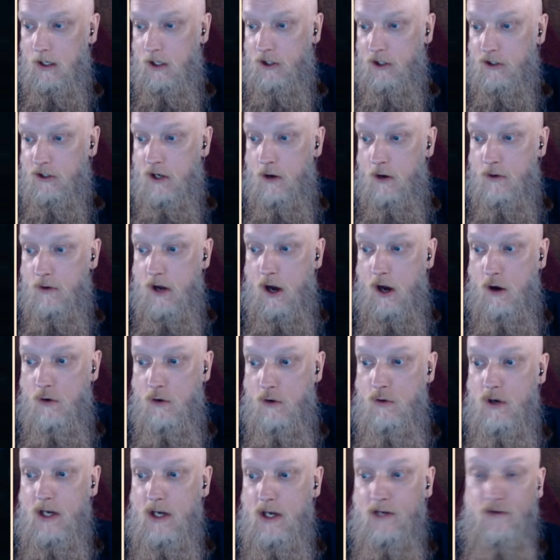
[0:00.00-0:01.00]
known
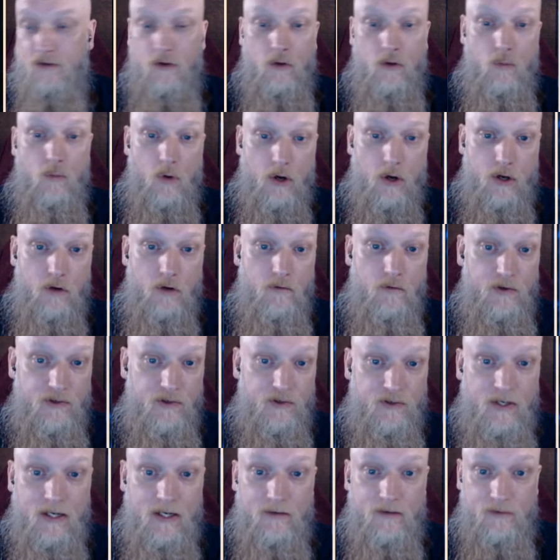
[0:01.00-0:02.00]
only to the one who
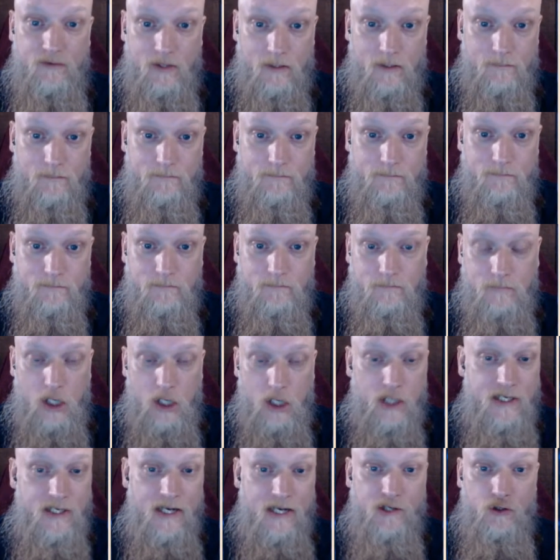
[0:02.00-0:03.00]
receives it.
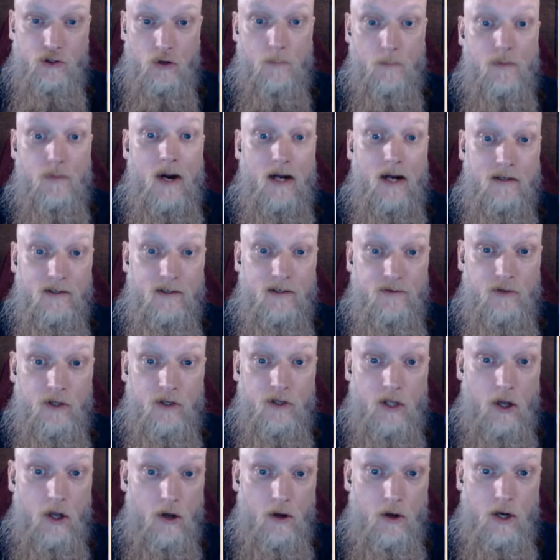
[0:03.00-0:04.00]
Identical practice
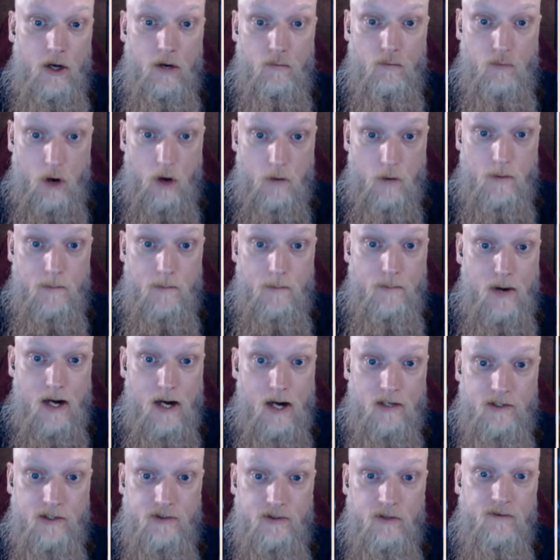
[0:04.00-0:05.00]
to the earlier Roman
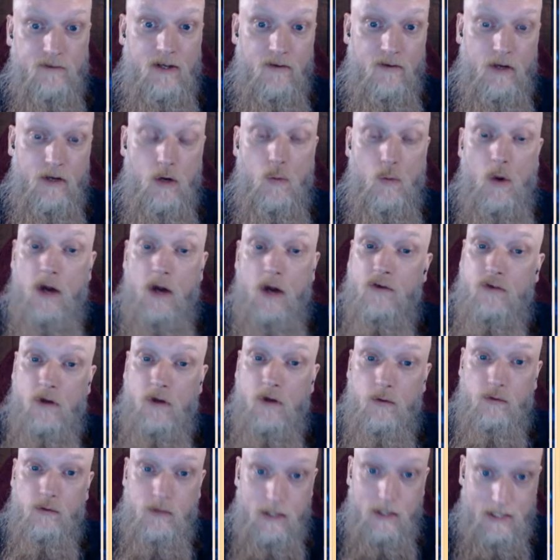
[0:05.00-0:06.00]
practice of giving a white
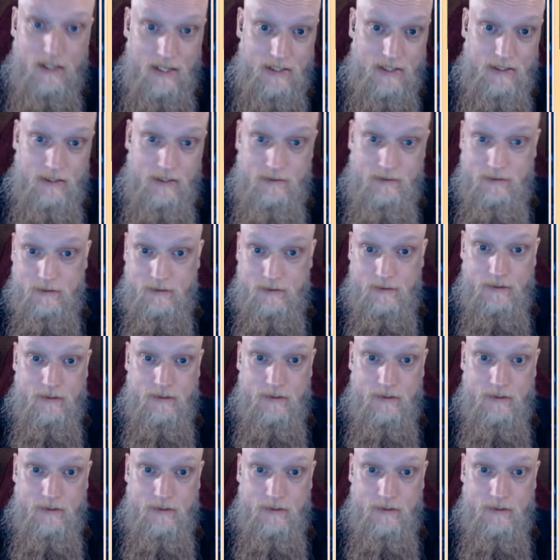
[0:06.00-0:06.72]
stone to a gladiator.